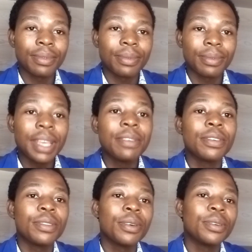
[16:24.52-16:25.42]
even
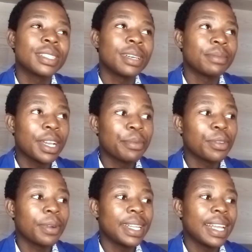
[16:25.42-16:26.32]
though sometimes we
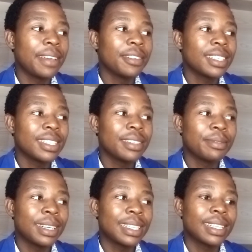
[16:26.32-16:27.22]
want diversity,
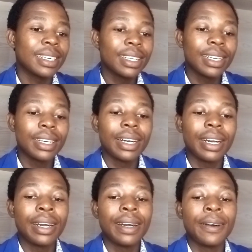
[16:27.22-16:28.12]
but
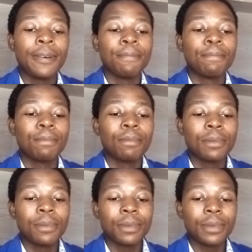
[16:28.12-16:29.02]
um,
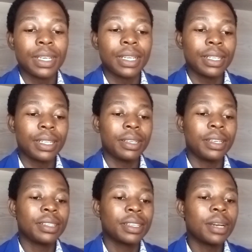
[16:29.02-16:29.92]

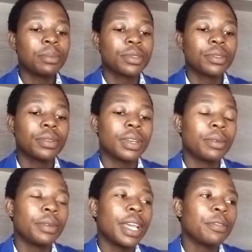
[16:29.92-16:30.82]
it comes.
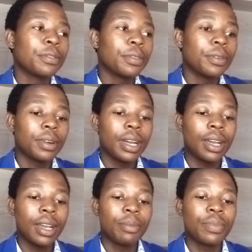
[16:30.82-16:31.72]
We have to
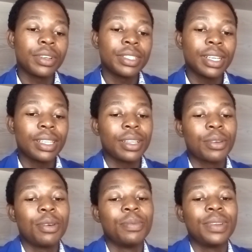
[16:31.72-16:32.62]
appreciate the
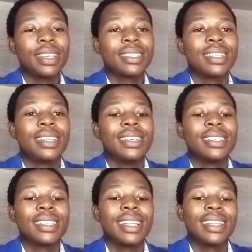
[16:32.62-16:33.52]

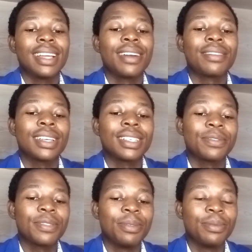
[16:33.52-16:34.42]
complexities that arise
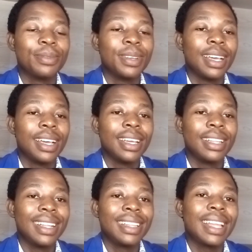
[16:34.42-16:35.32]
from
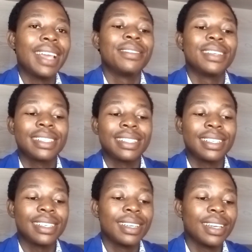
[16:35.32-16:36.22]
that diversity.
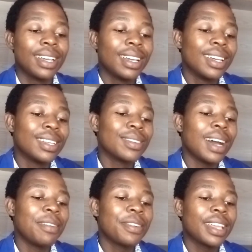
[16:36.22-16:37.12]
So
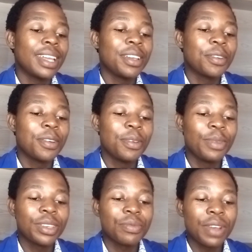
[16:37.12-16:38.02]
African
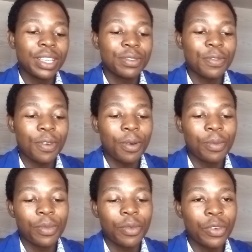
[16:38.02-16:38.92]
economics range
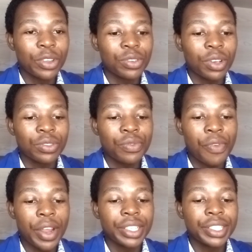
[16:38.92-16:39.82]
from
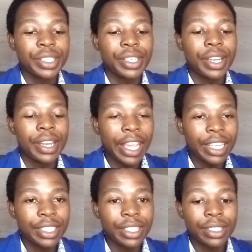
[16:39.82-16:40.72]
resource-rich
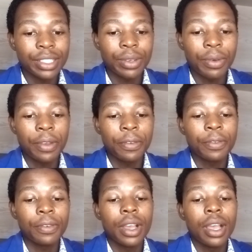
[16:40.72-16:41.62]
nations with
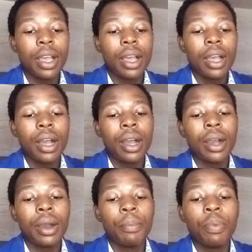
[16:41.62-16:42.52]

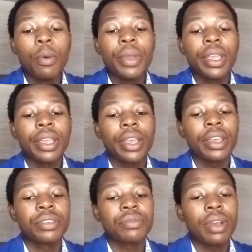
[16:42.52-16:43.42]
uh, booming
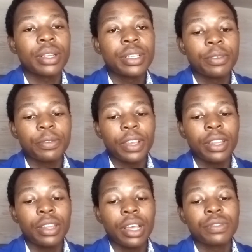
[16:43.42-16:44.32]
extractive
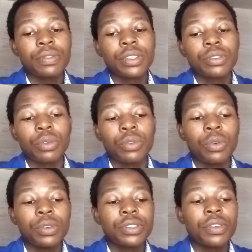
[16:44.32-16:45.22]
industries to
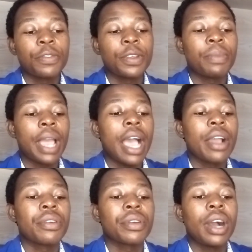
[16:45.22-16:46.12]
those driven by
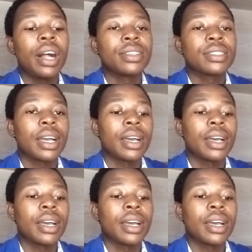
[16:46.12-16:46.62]
agriculture,